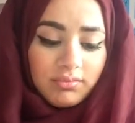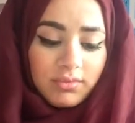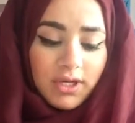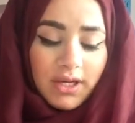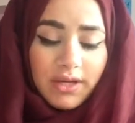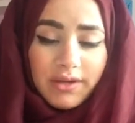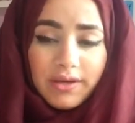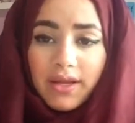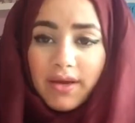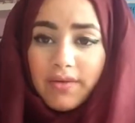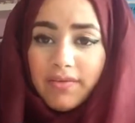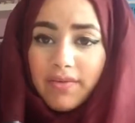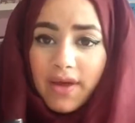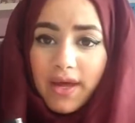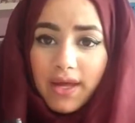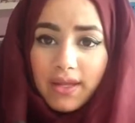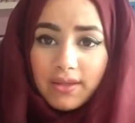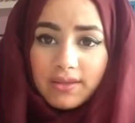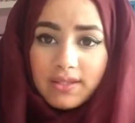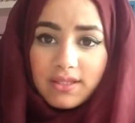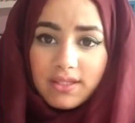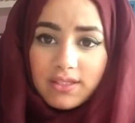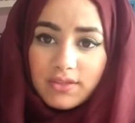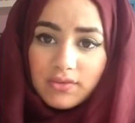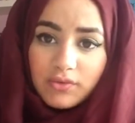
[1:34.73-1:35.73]
And I've
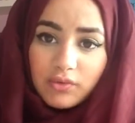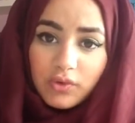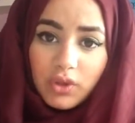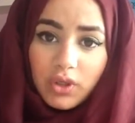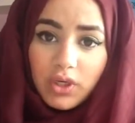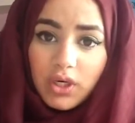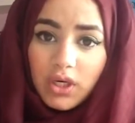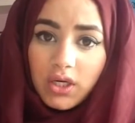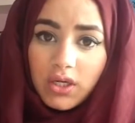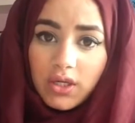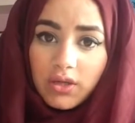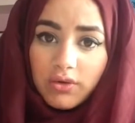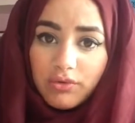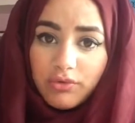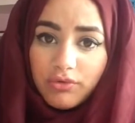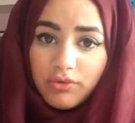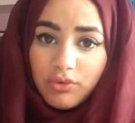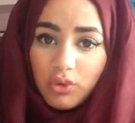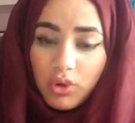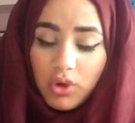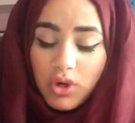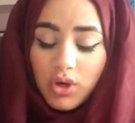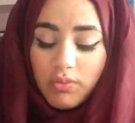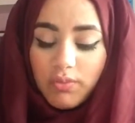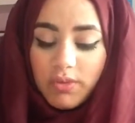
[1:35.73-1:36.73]
had this for
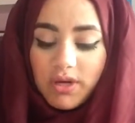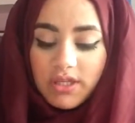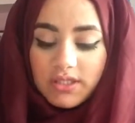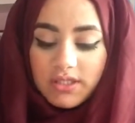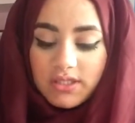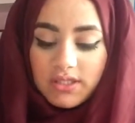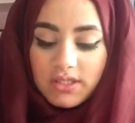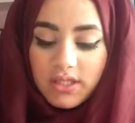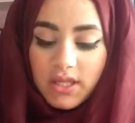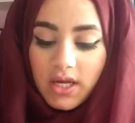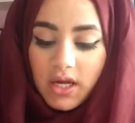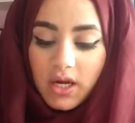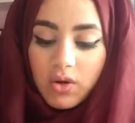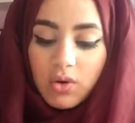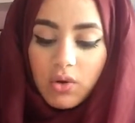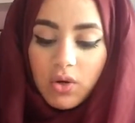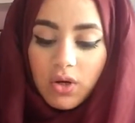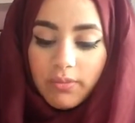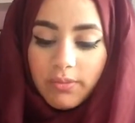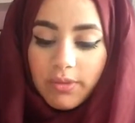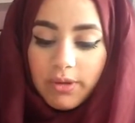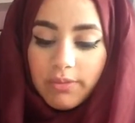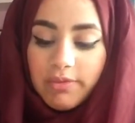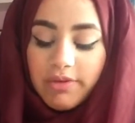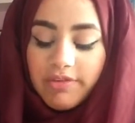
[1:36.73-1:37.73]
4 months now,
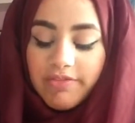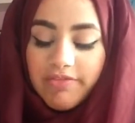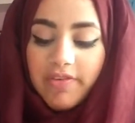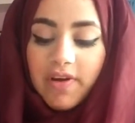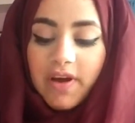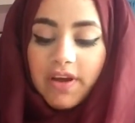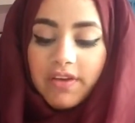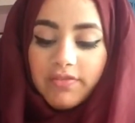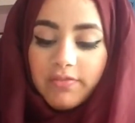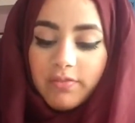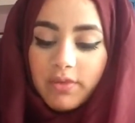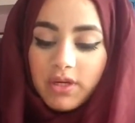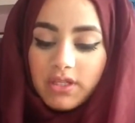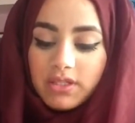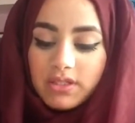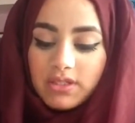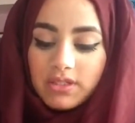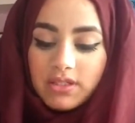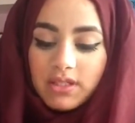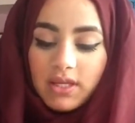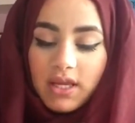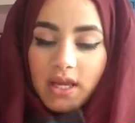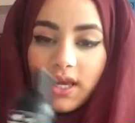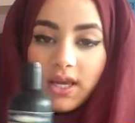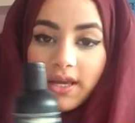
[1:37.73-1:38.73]
or maybe 5
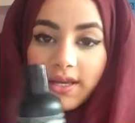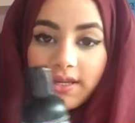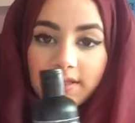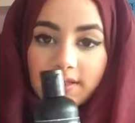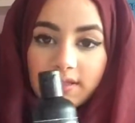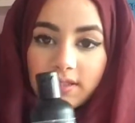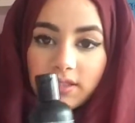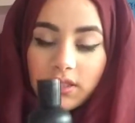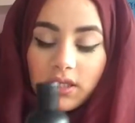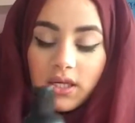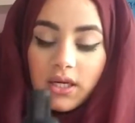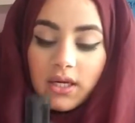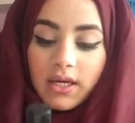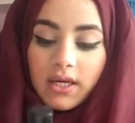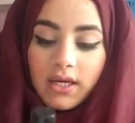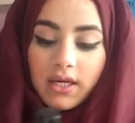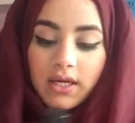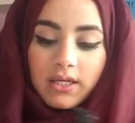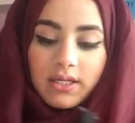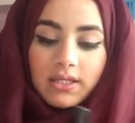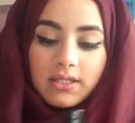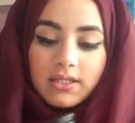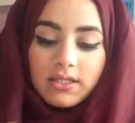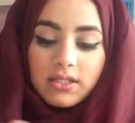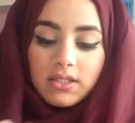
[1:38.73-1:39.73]
months, and
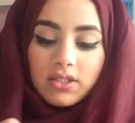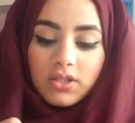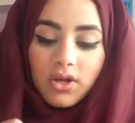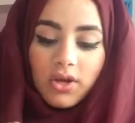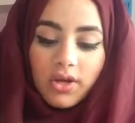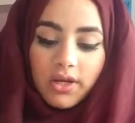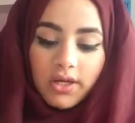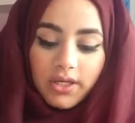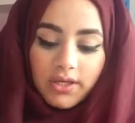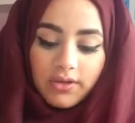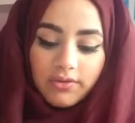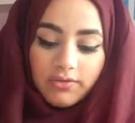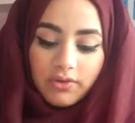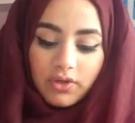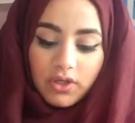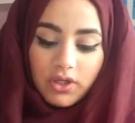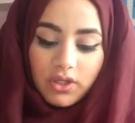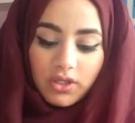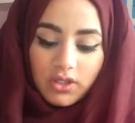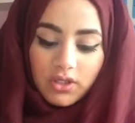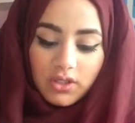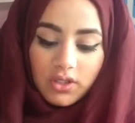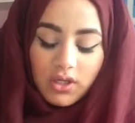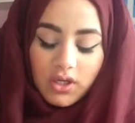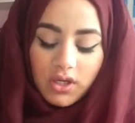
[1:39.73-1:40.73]
it's not
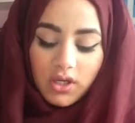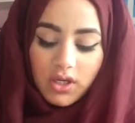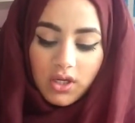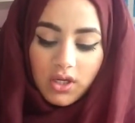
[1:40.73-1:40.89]
even